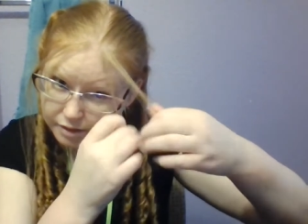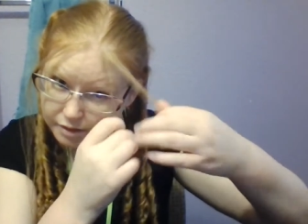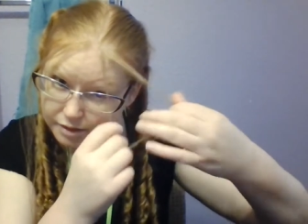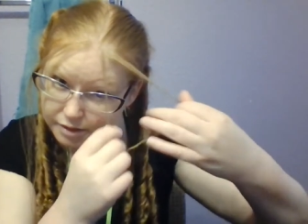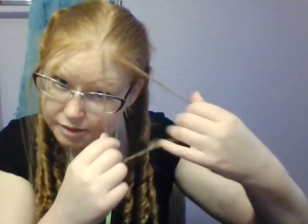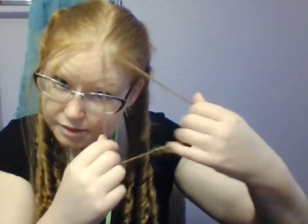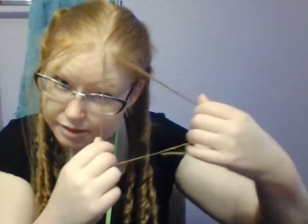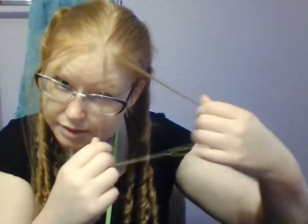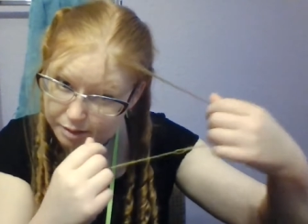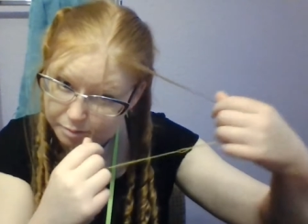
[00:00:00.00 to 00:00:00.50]

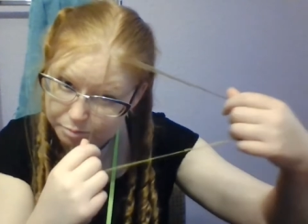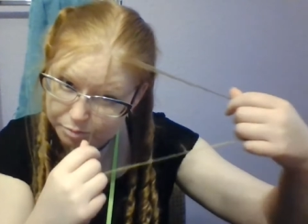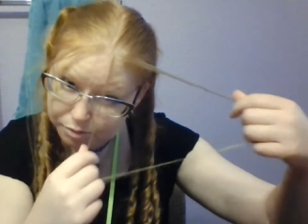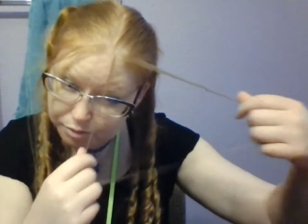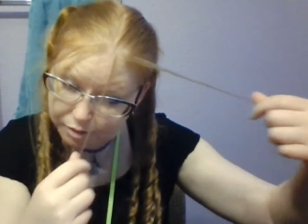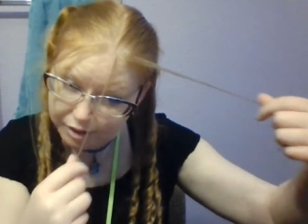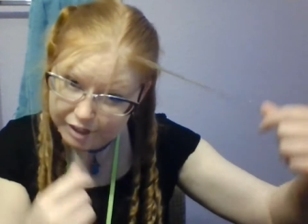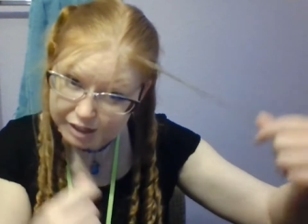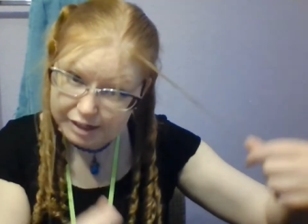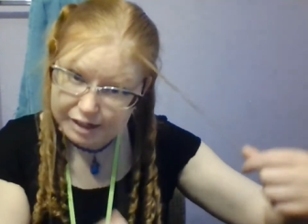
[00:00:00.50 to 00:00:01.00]

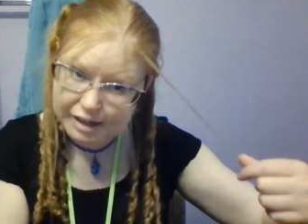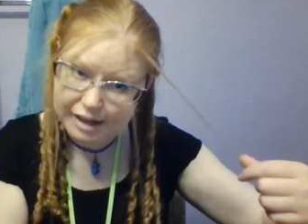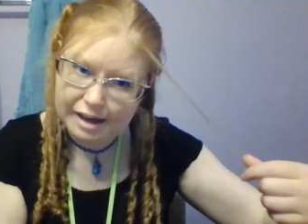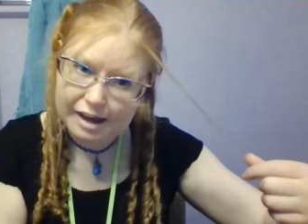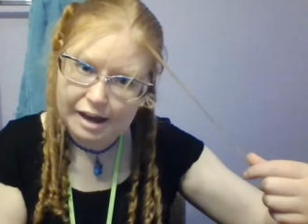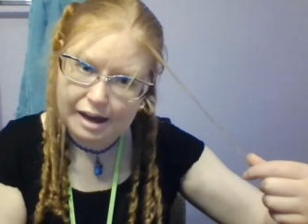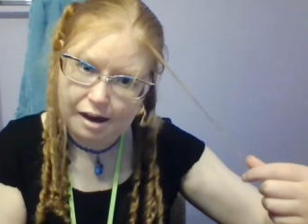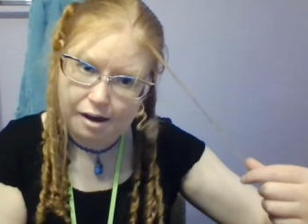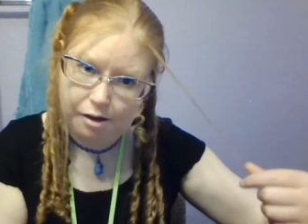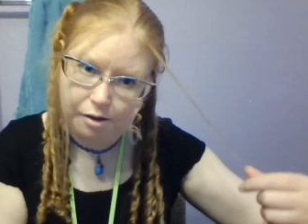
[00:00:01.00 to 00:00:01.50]
separate it
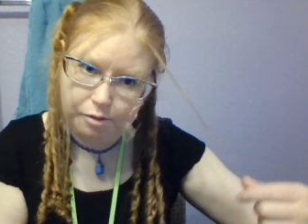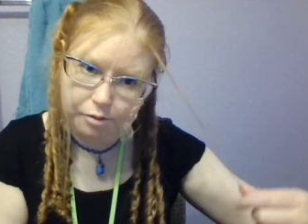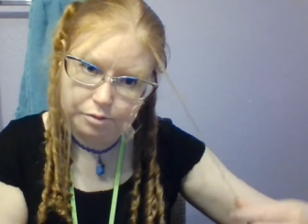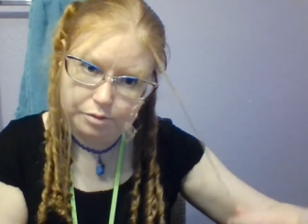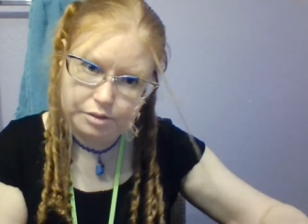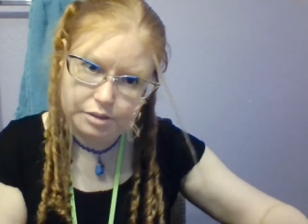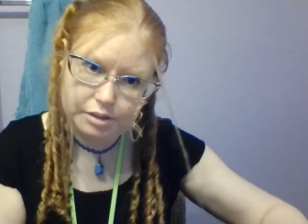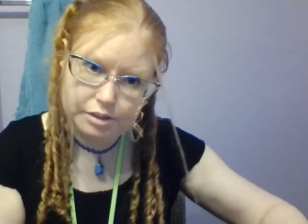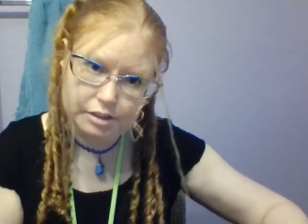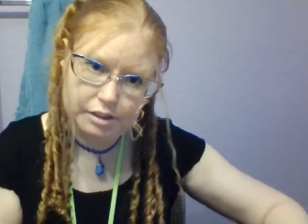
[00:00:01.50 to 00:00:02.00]

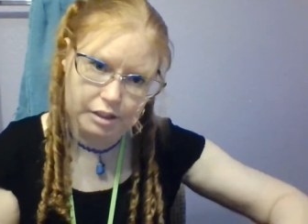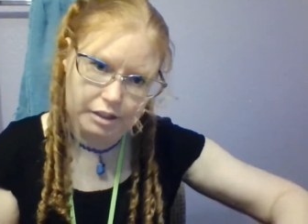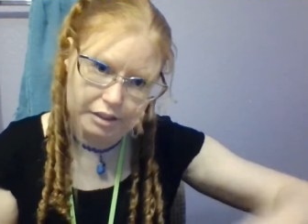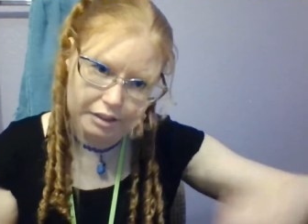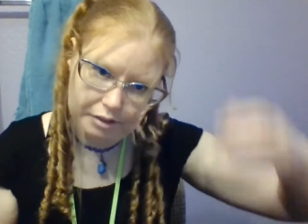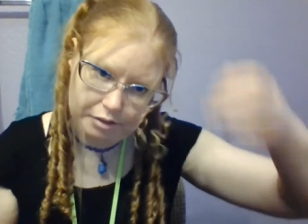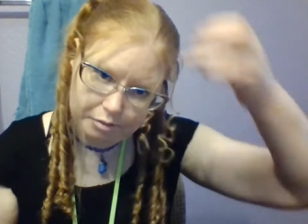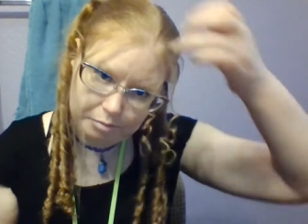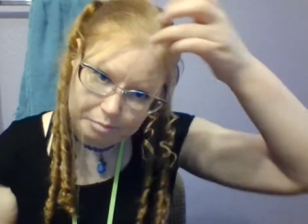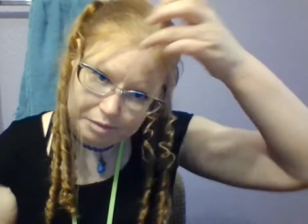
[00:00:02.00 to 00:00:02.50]
out a
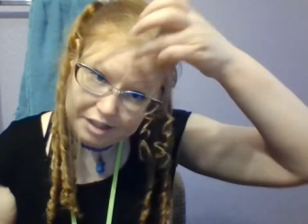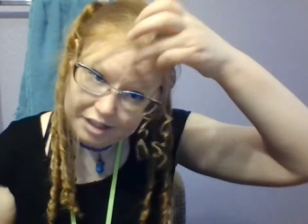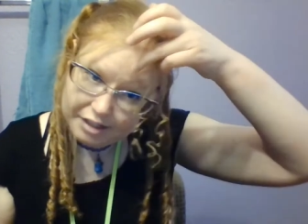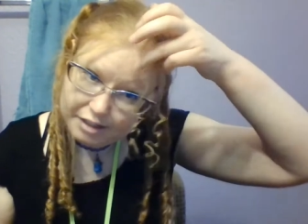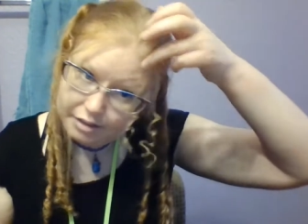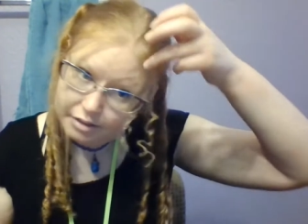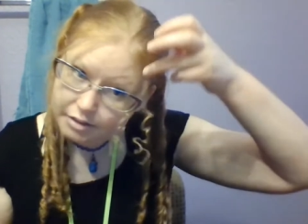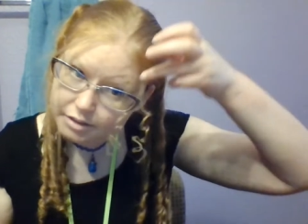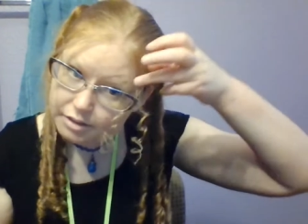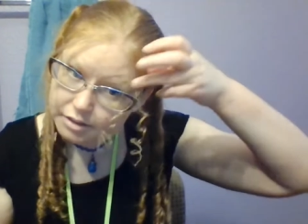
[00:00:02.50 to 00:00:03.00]
little
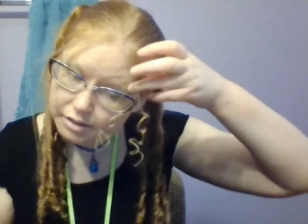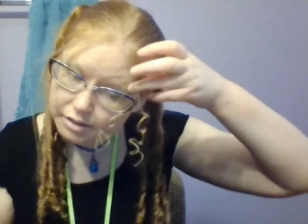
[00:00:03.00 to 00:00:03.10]
bit.